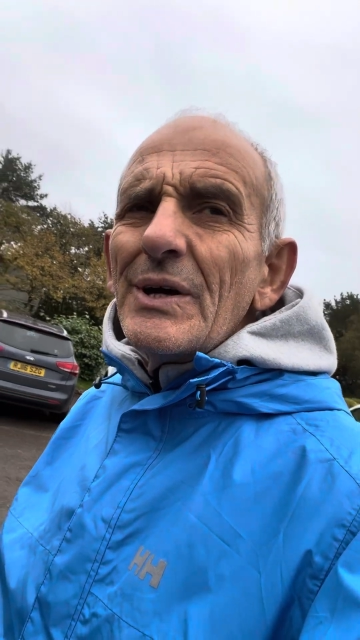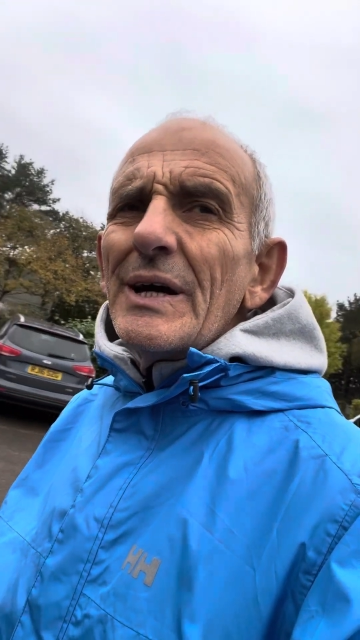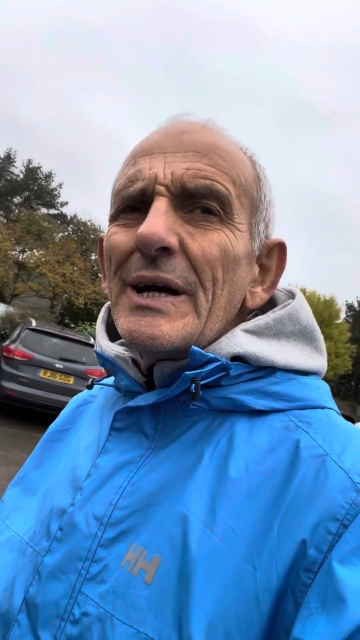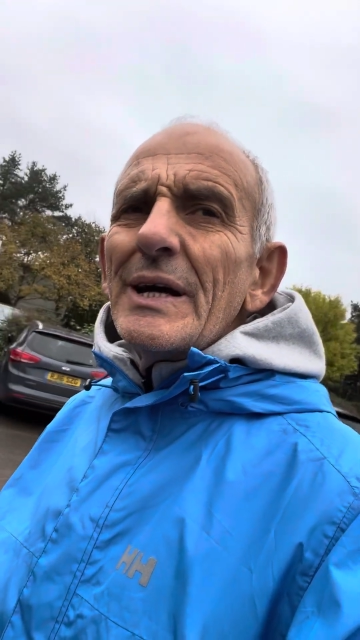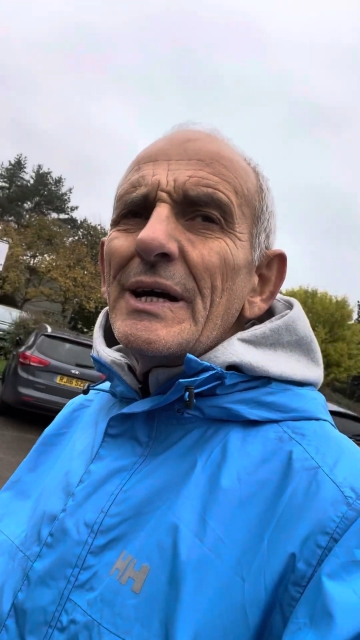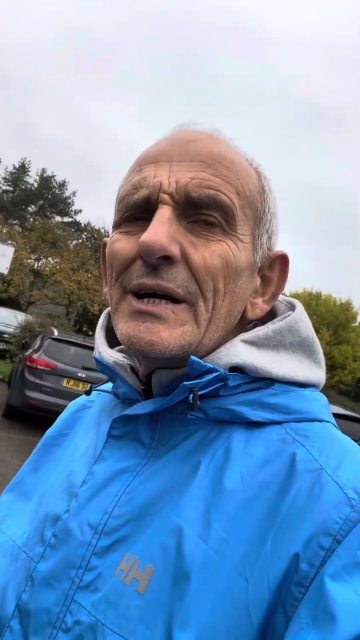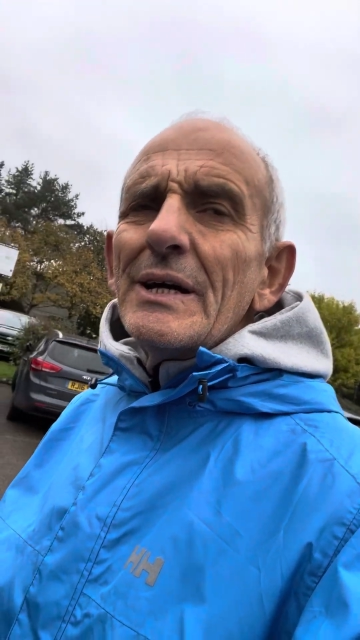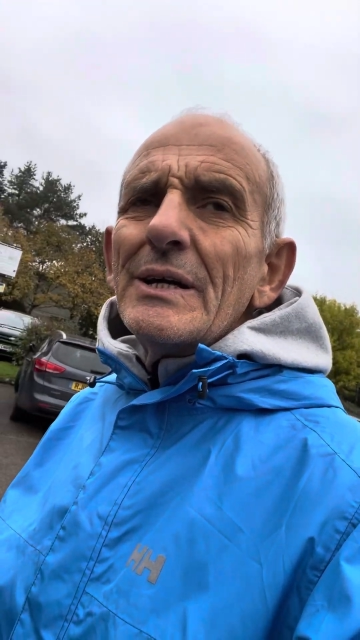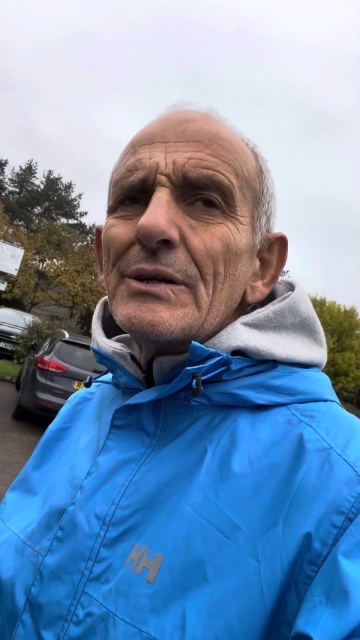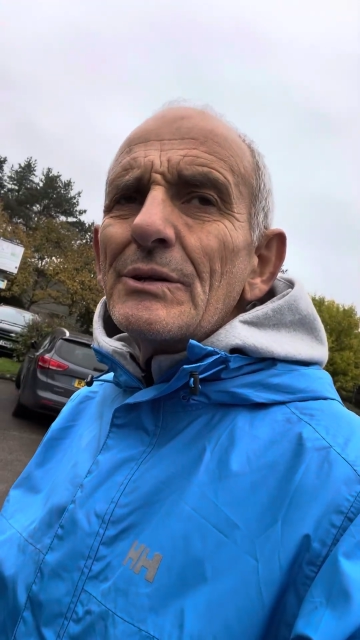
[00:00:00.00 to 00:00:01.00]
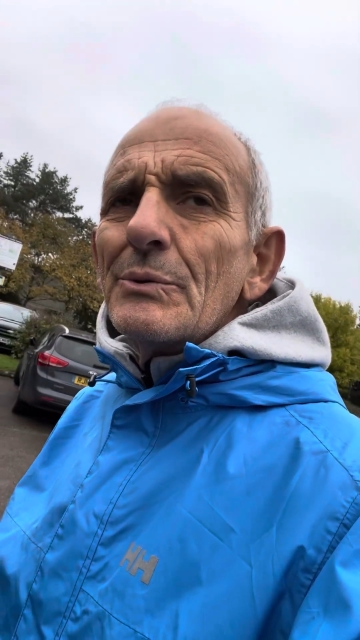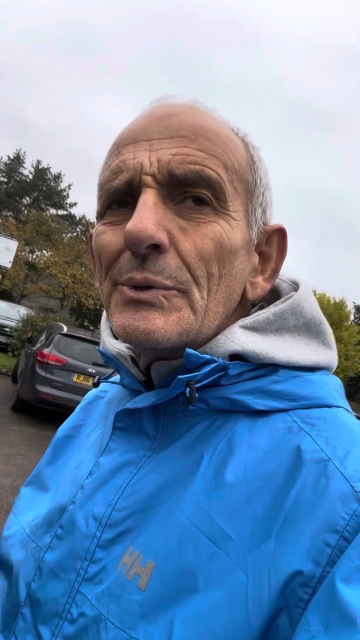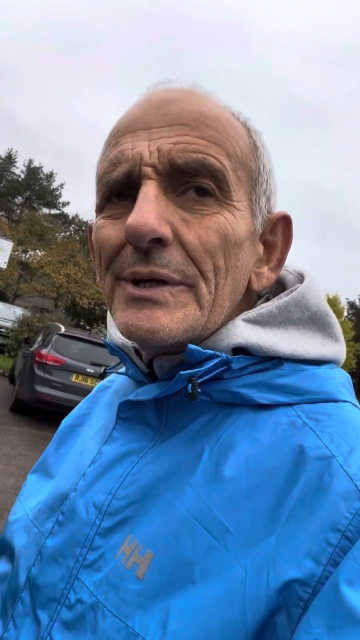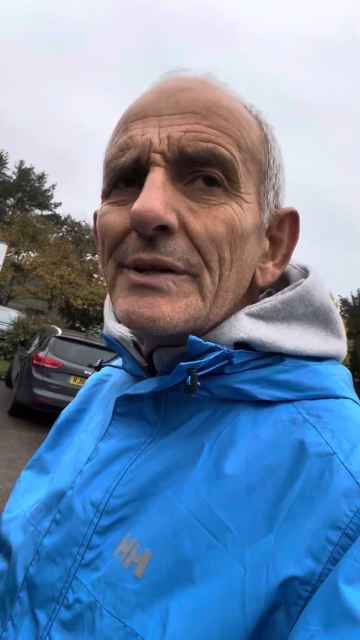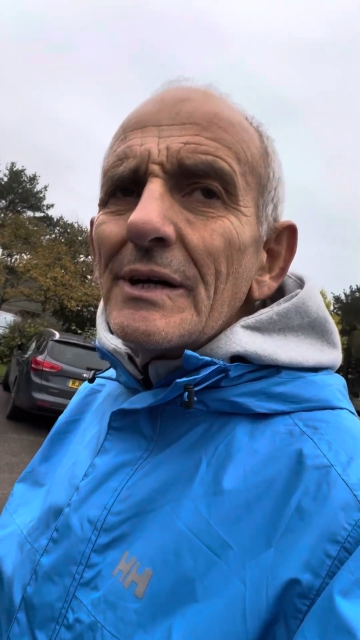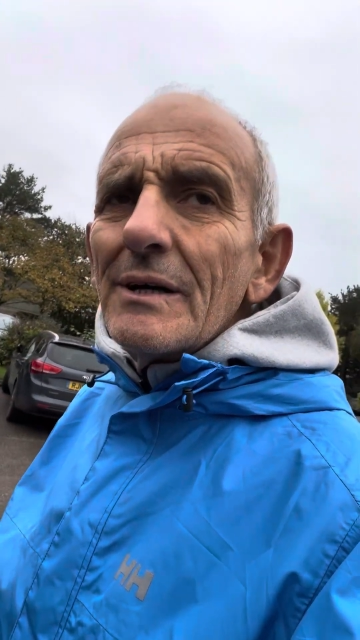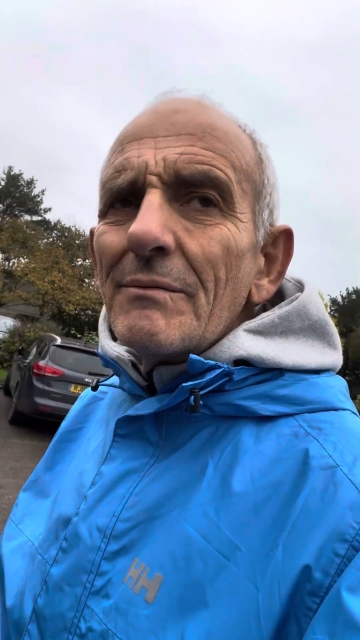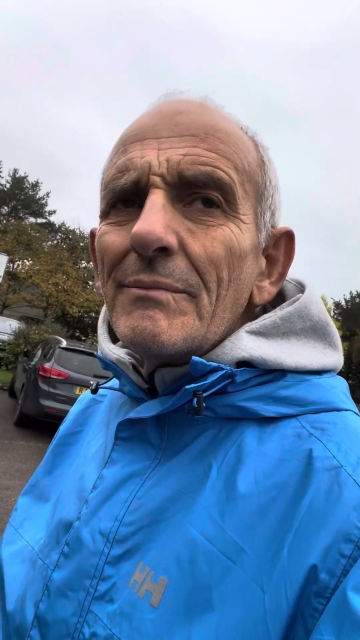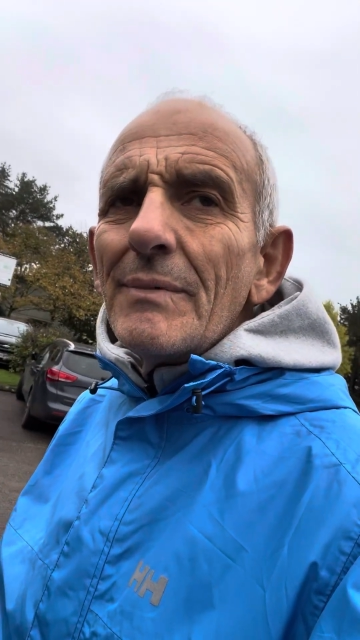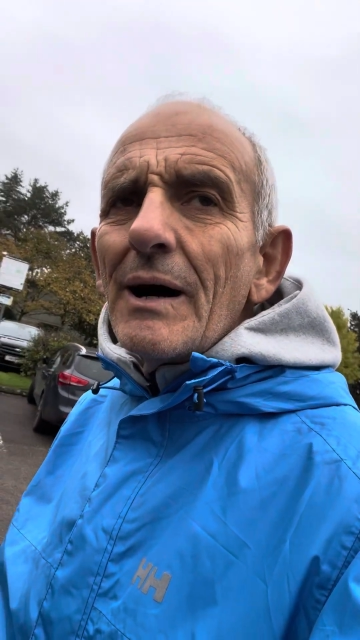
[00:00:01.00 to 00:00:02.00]
And with uh,
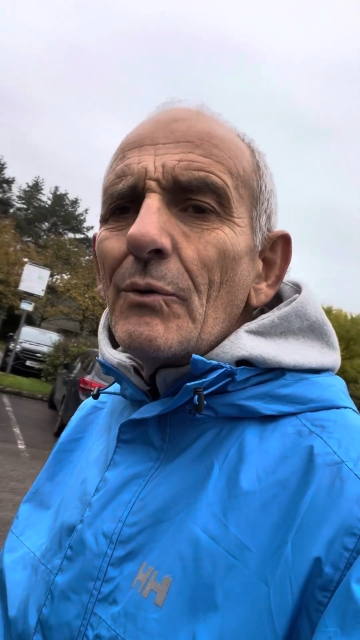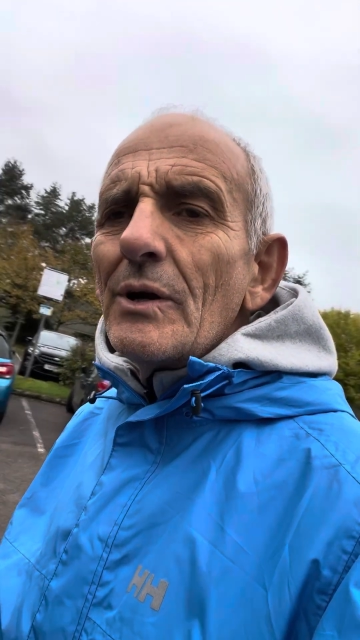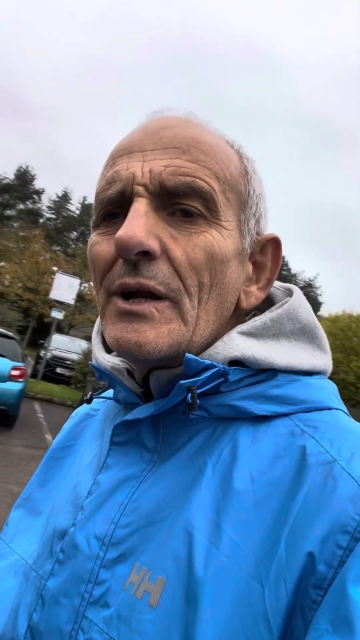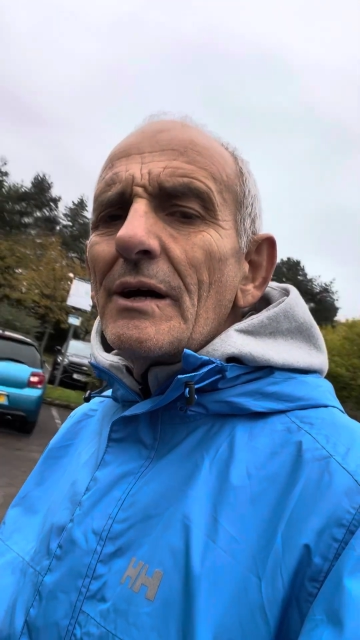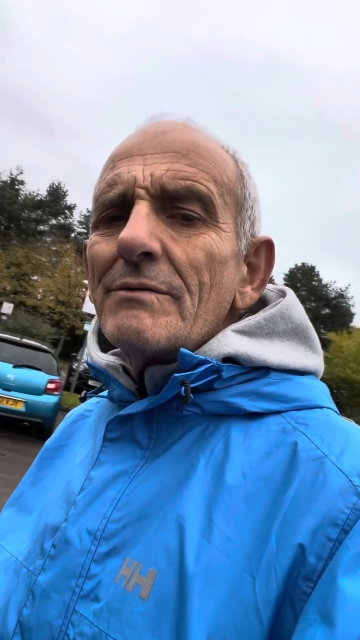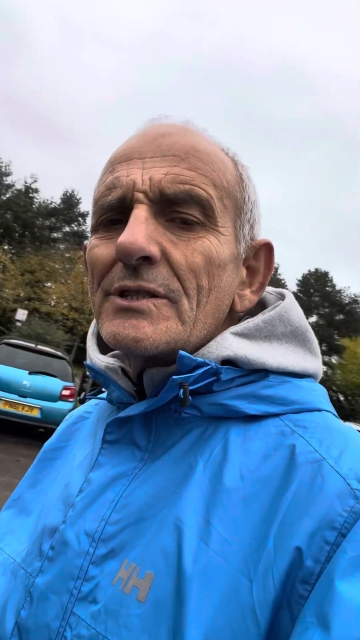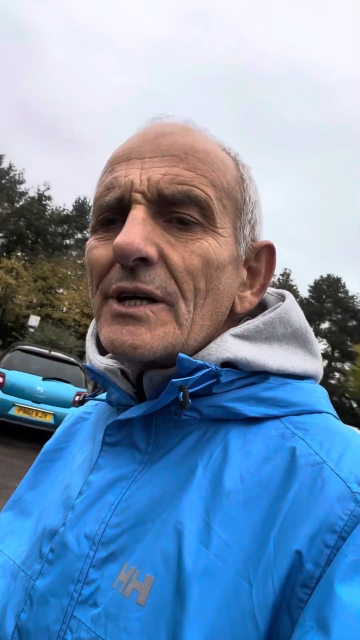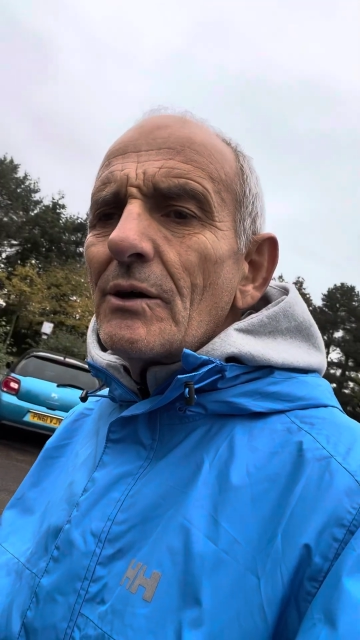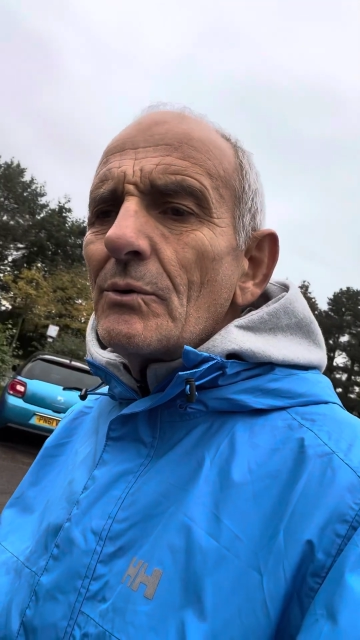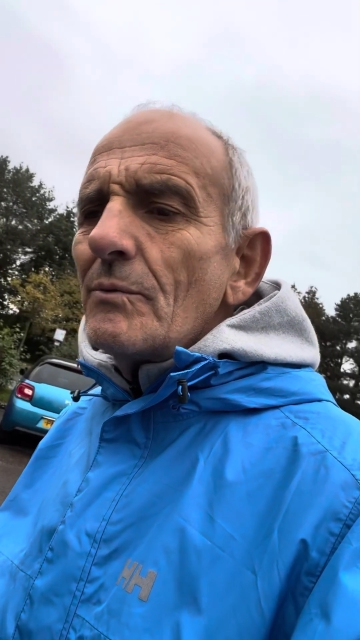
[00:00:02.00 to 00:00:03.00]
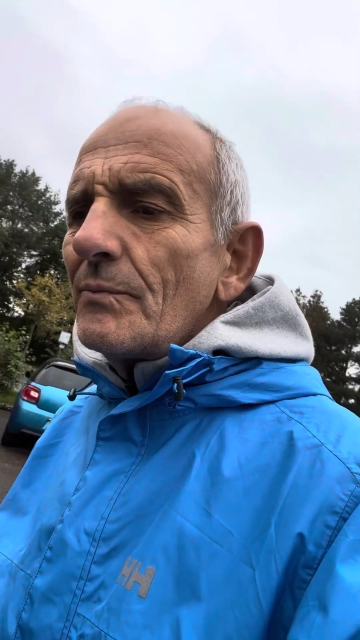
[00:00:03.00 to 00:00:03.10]
our lifestyle,